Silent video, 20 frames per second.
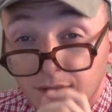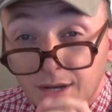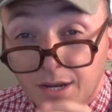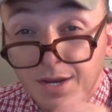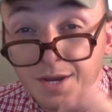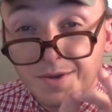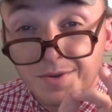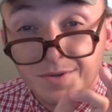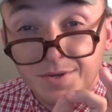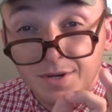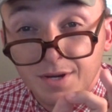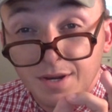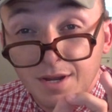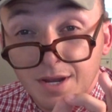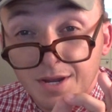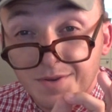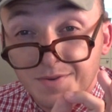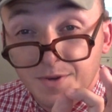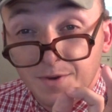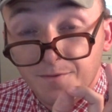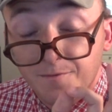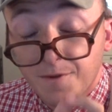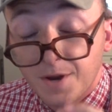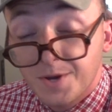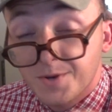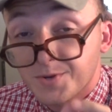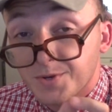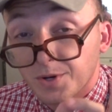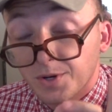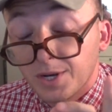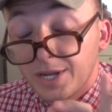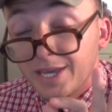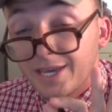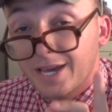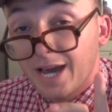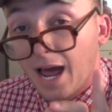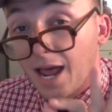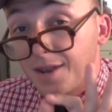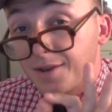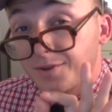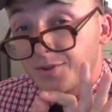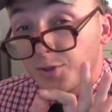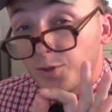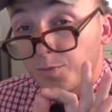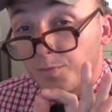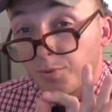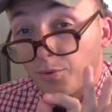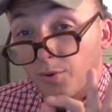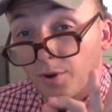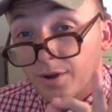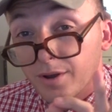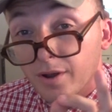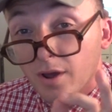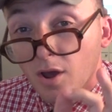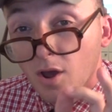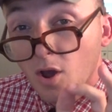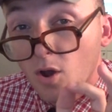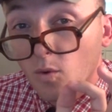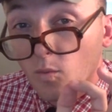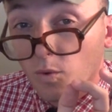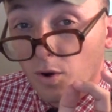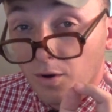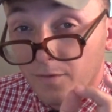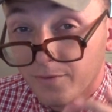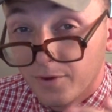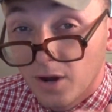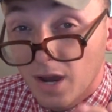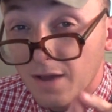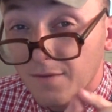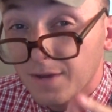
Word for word: It's, it's officially gotten to the point where if you're